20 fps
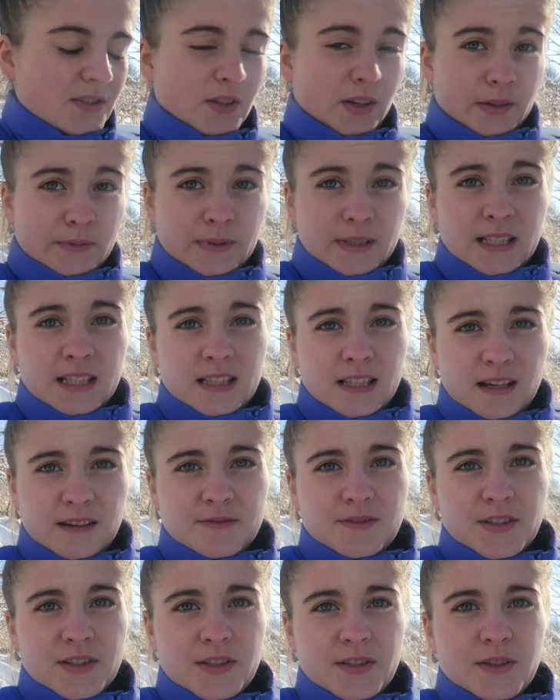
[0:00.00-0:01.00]
So I'd really
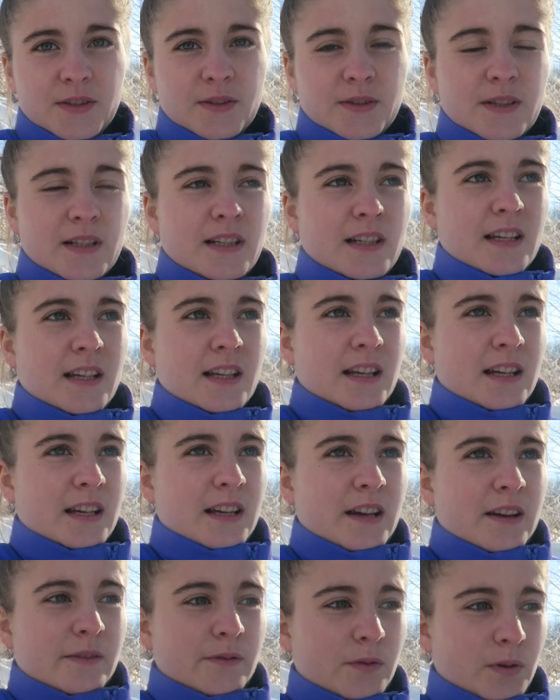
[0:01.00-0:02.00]
love to do
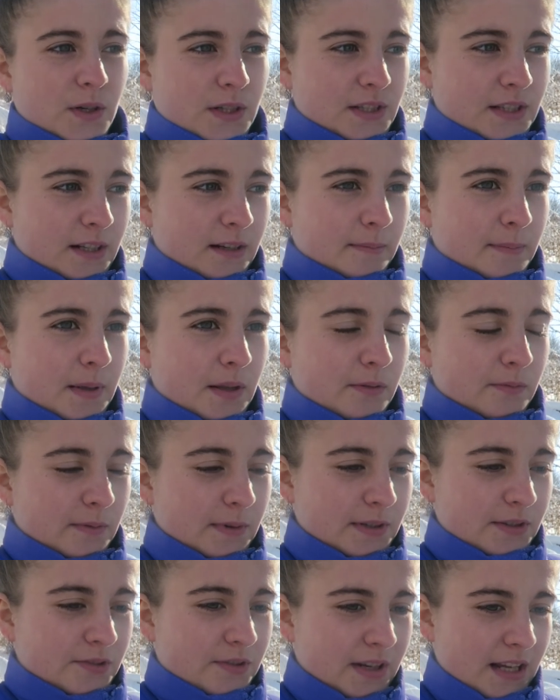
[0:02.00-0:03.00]
forest therapy
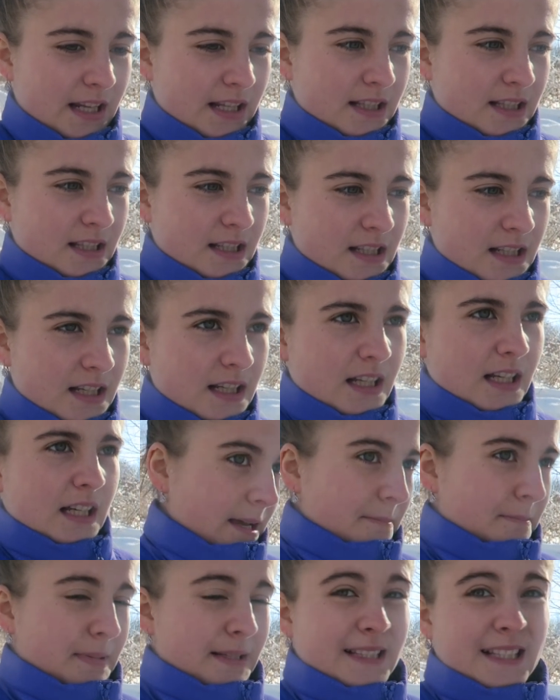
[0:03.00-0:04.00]
retreats.
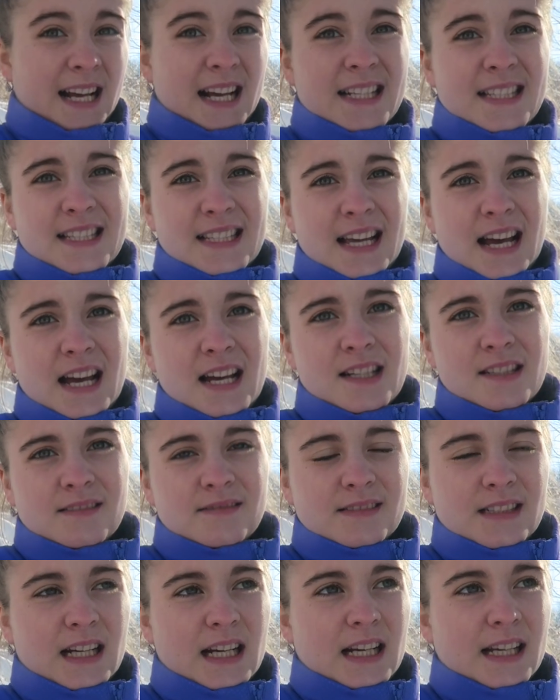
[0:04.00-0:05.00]
Besides that,
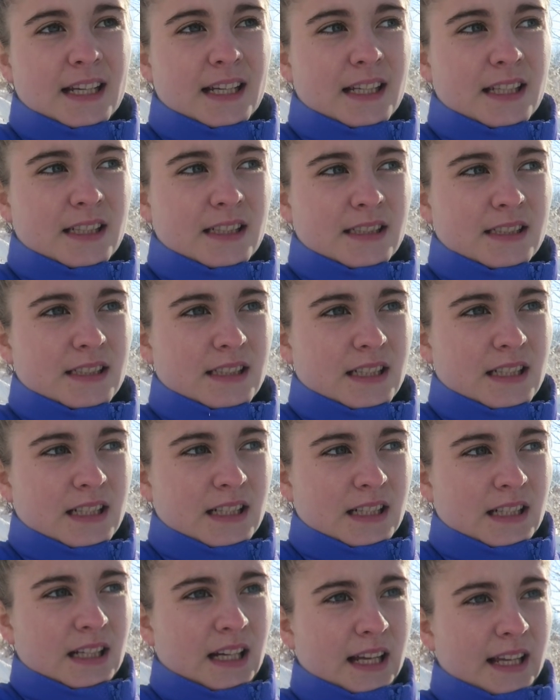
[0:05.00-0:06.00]
I
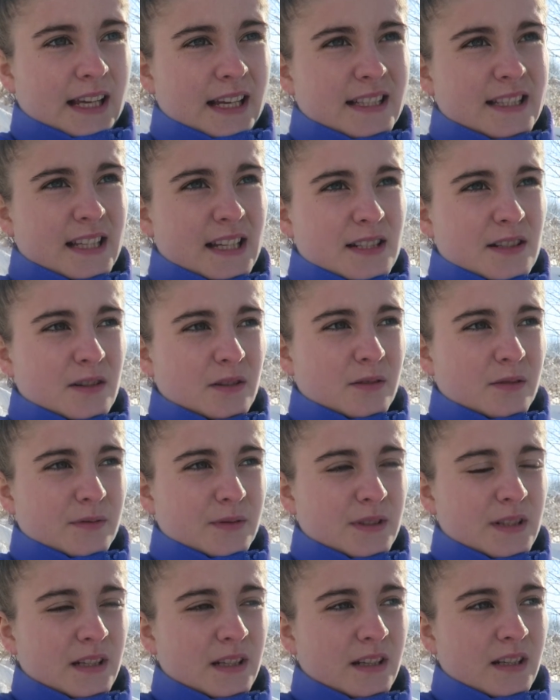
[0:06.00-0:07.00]
guess I
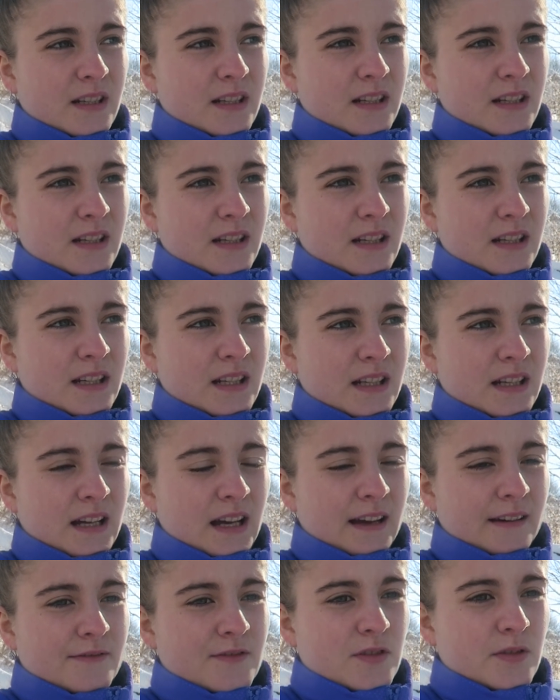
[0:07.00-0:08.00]
don't
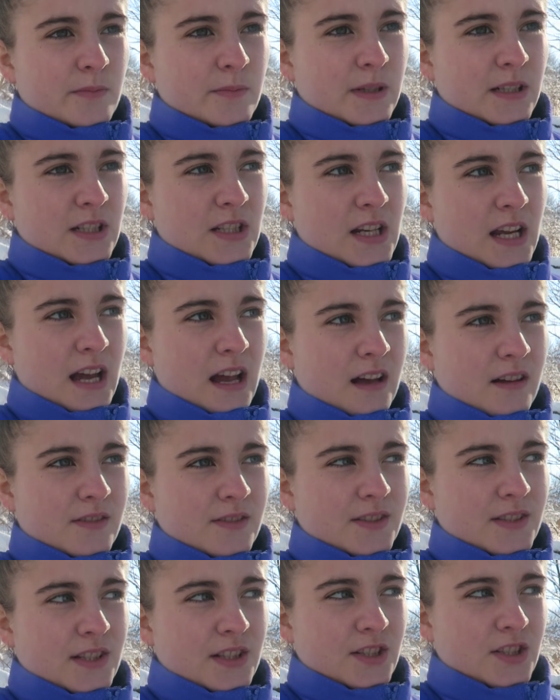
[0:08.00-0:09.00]
have too much
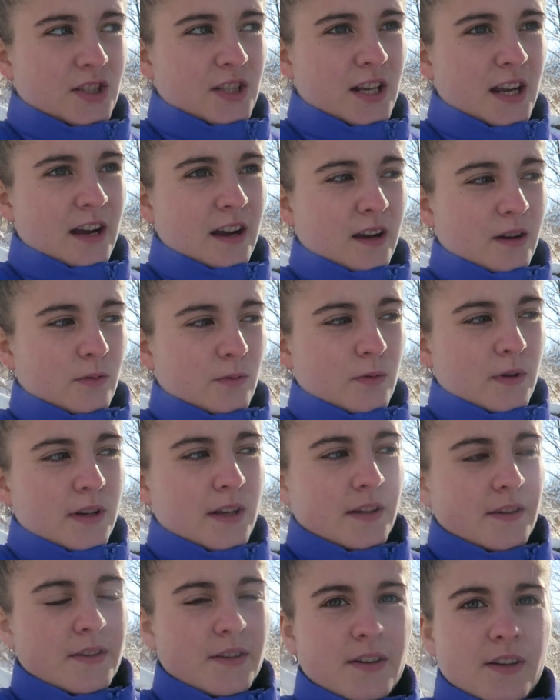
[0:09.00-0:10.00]
else to share. One
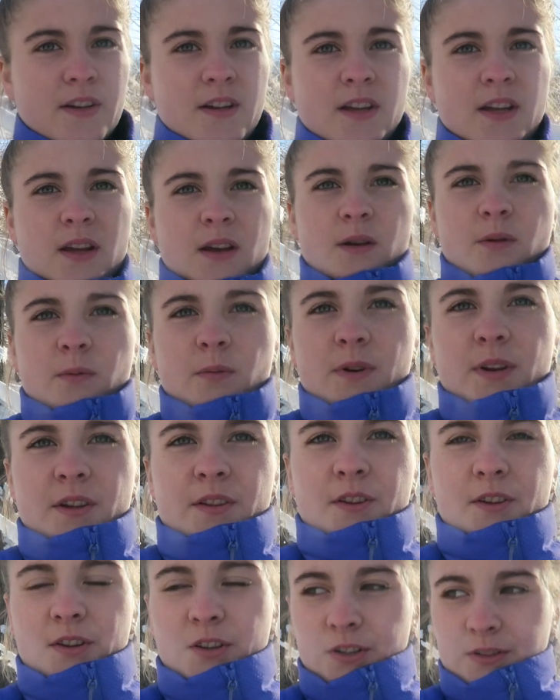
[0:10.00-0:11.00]
other,
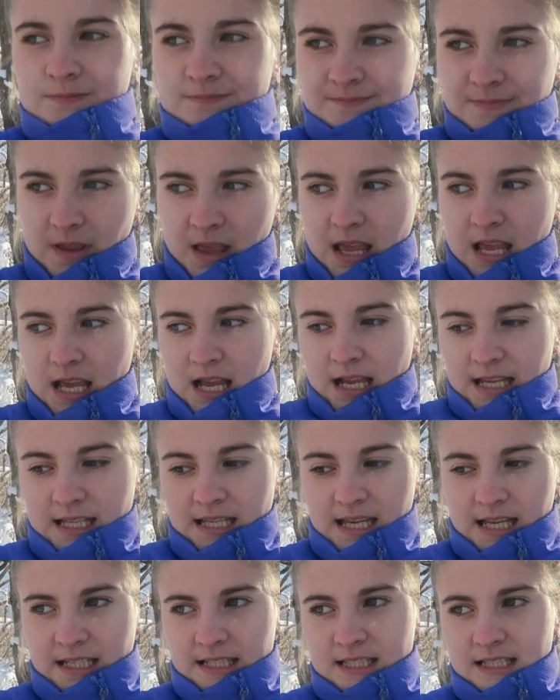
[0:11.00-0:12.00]
I
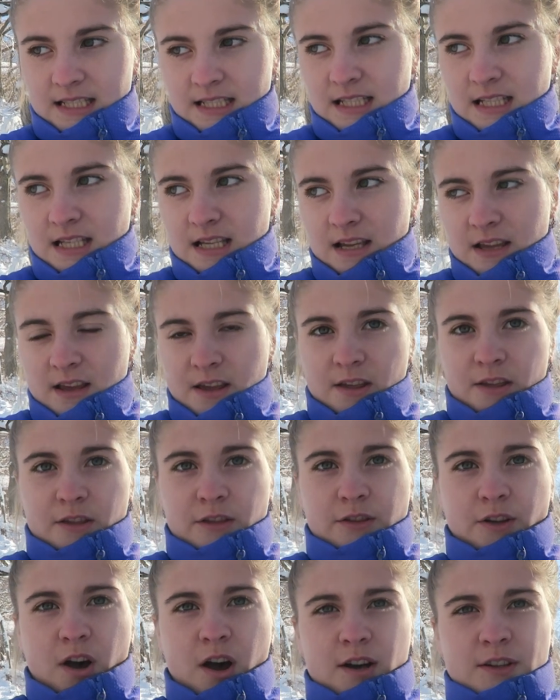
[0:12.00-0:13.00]
guess,
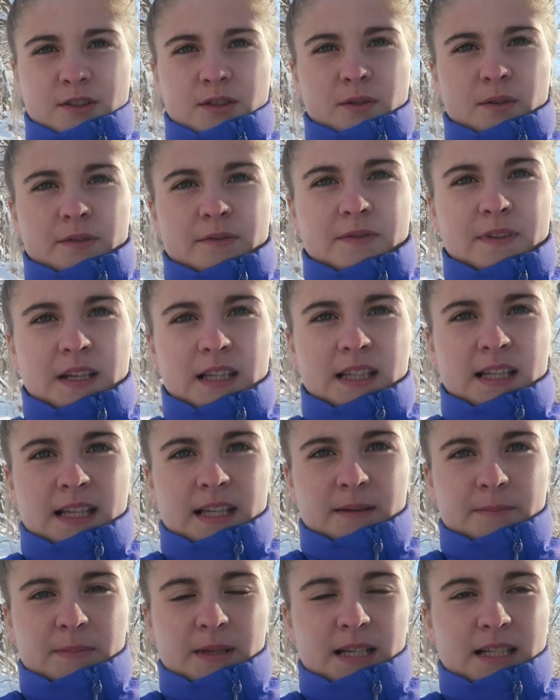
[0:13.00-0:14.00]
thought or
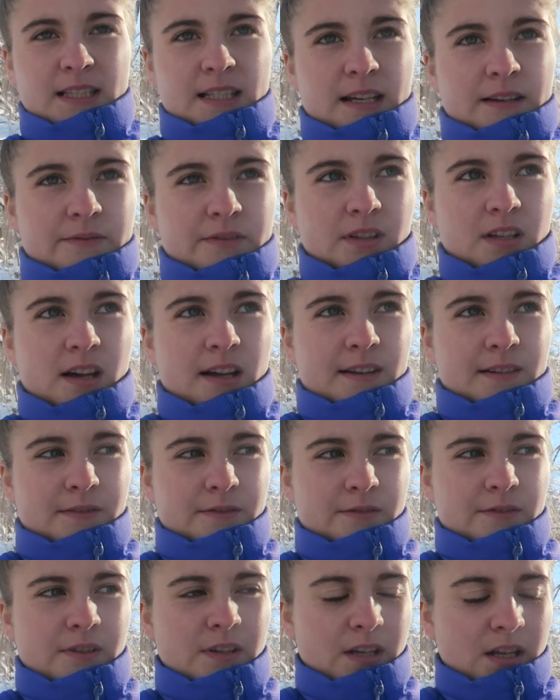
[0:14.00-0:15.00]
feeling, because I have a lot
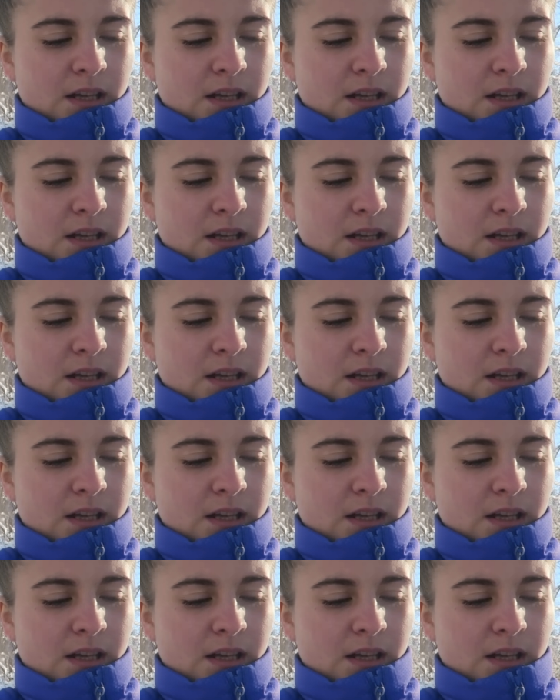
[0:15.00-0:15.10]
of,